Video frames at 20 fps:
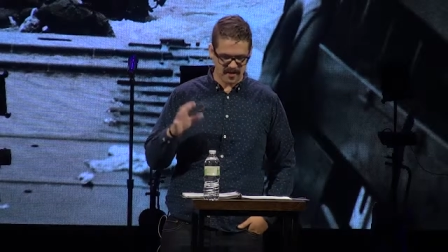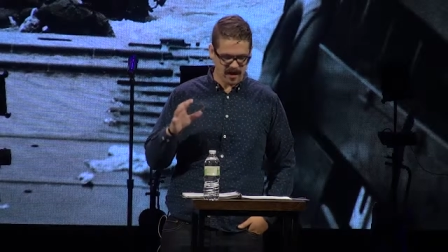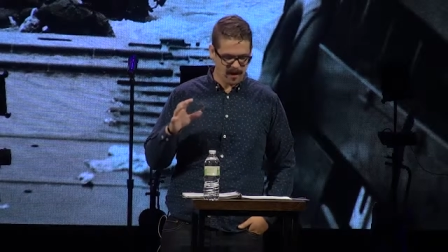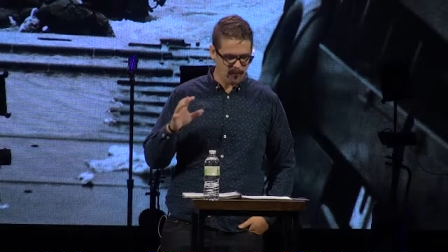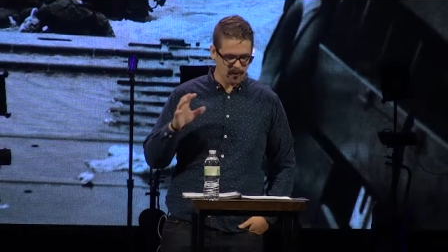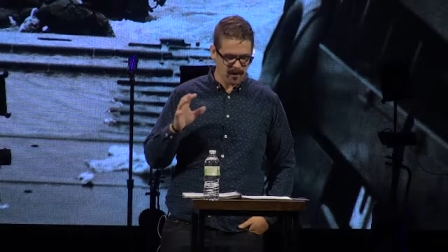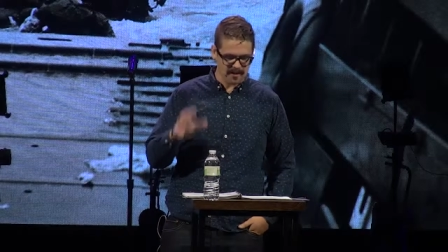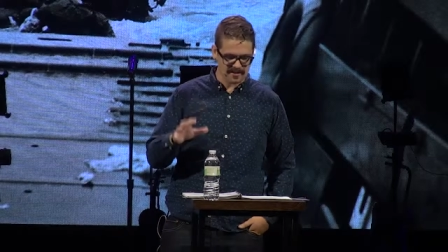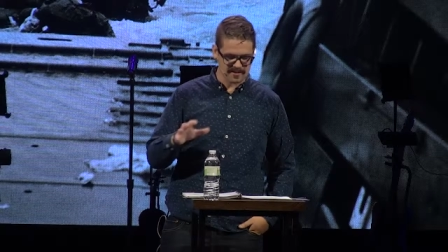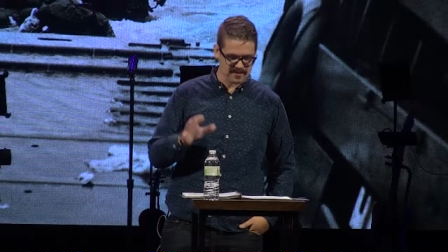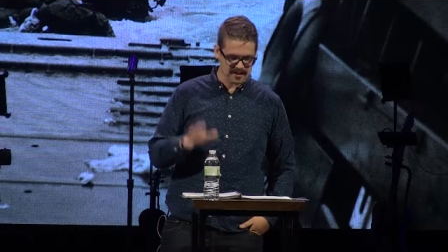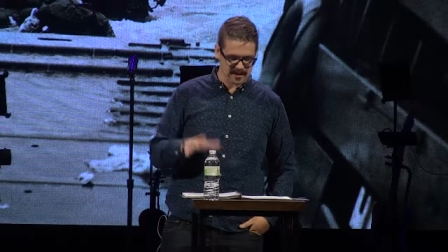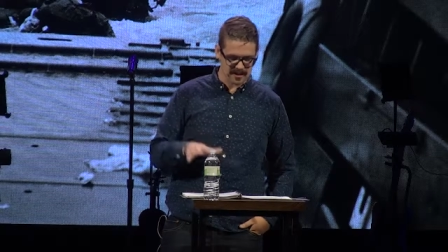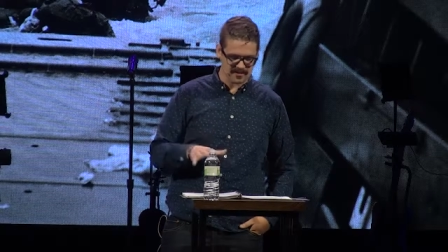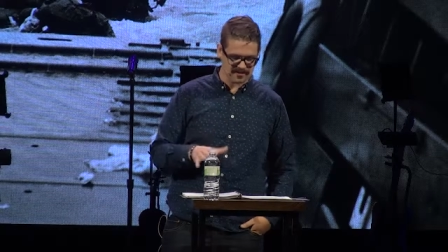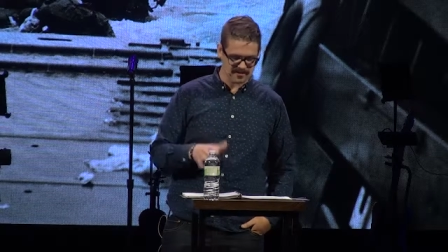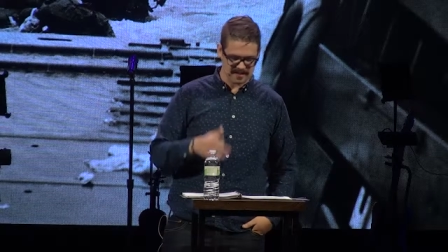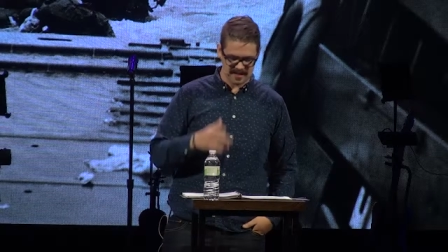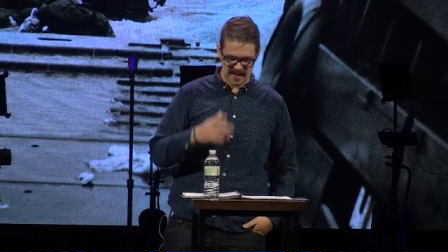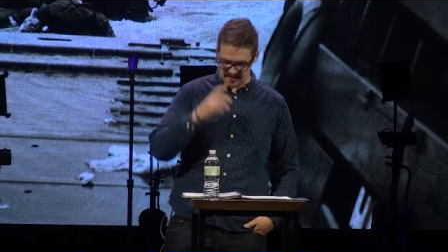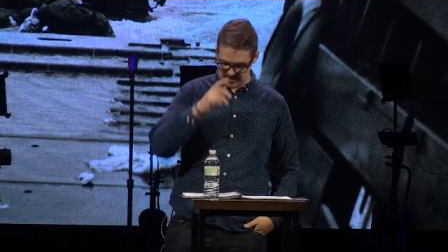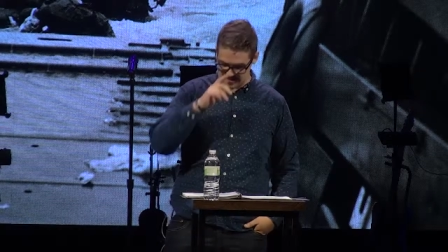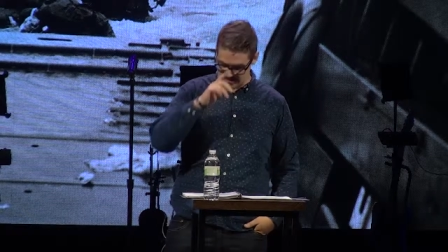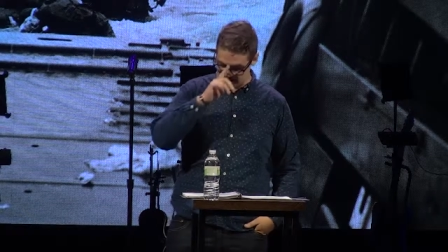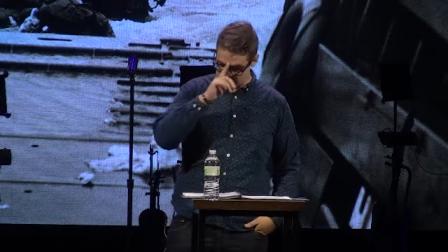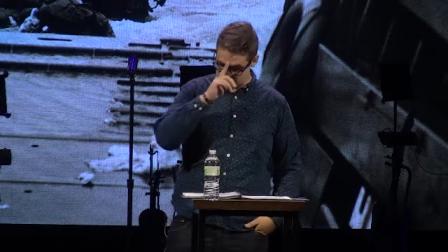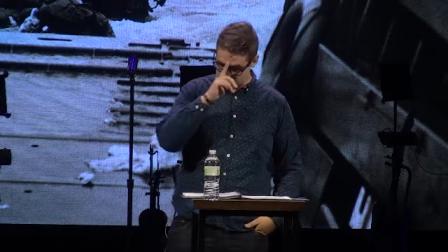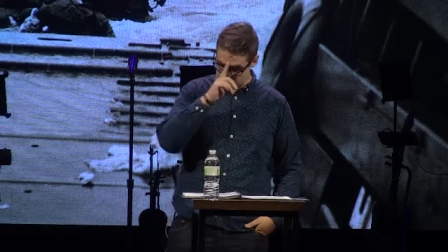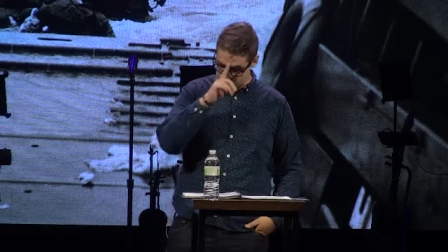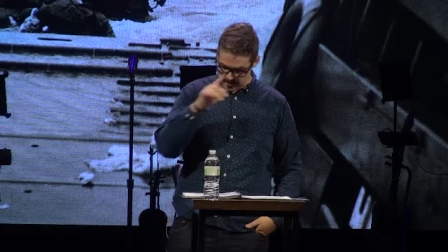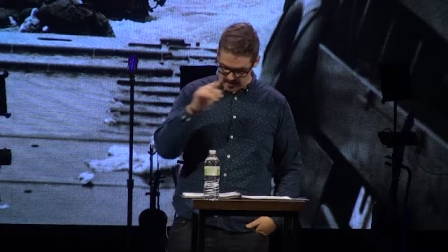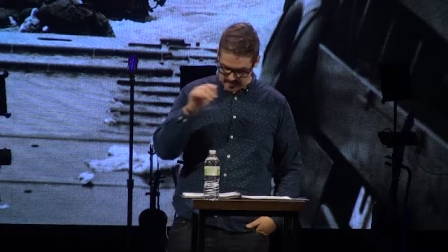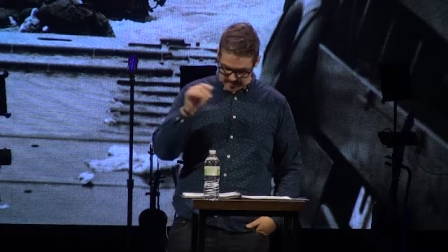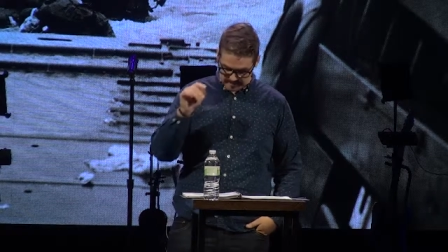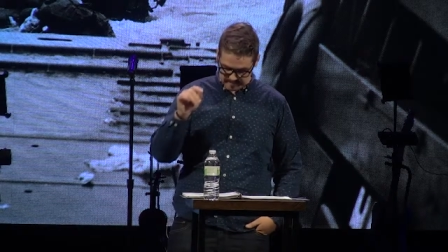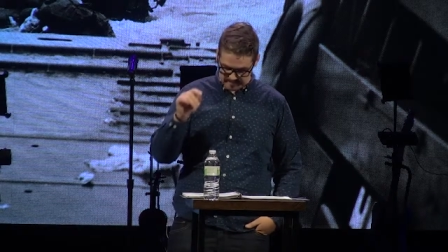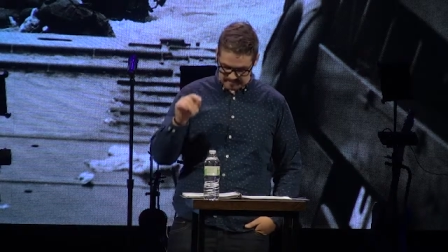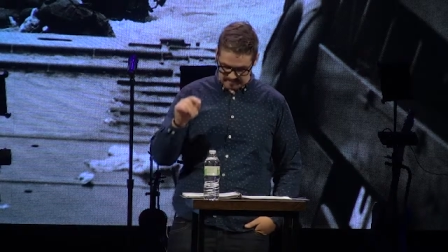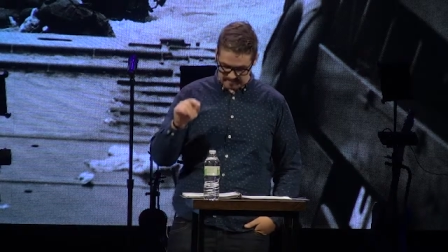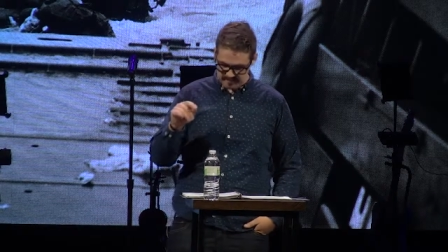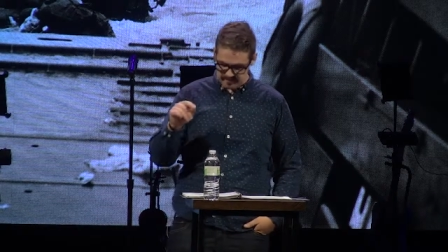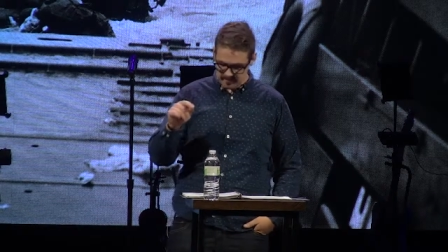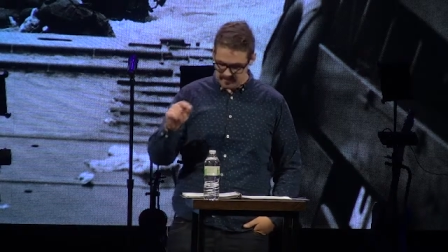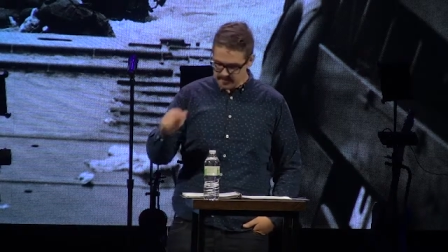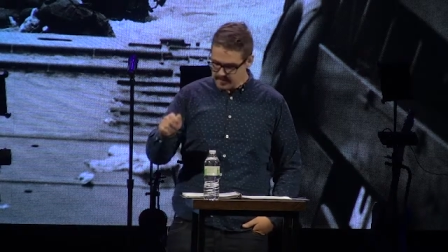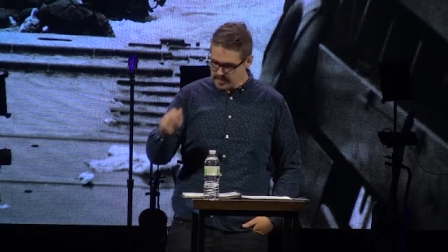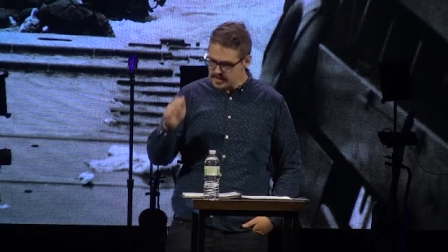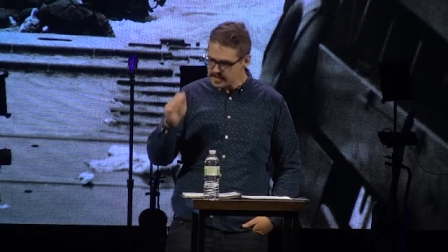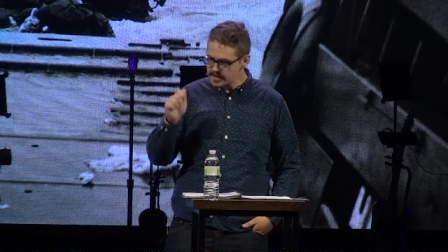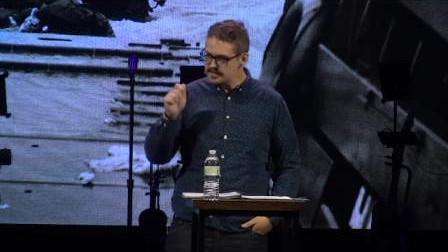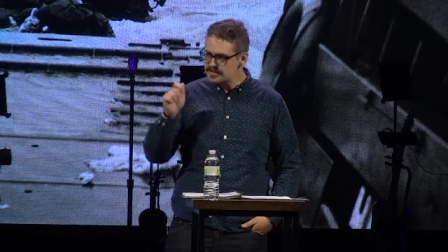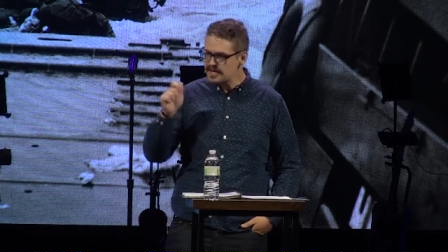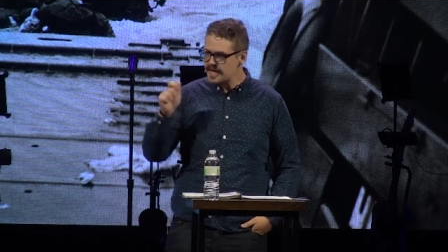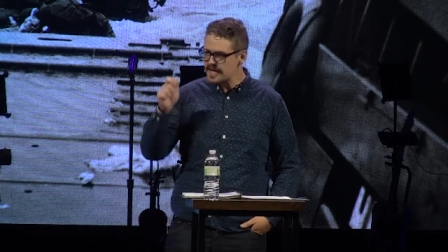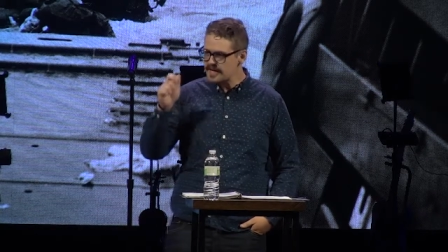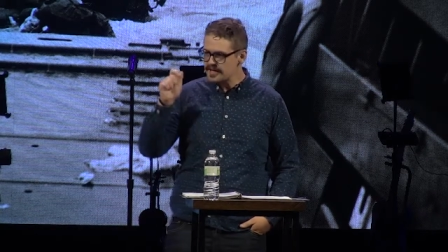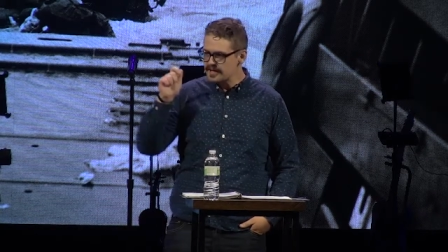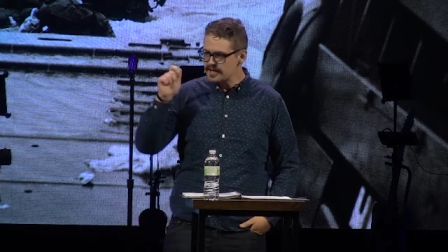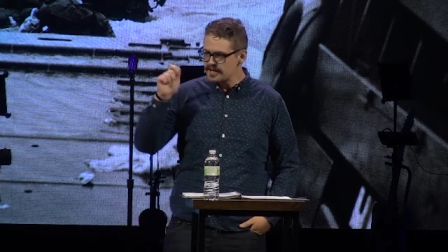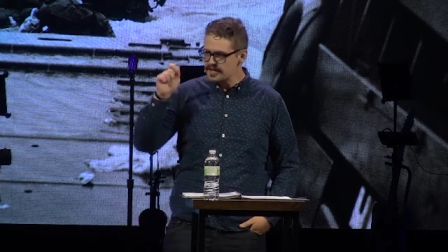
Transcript: want us to understand this morning, that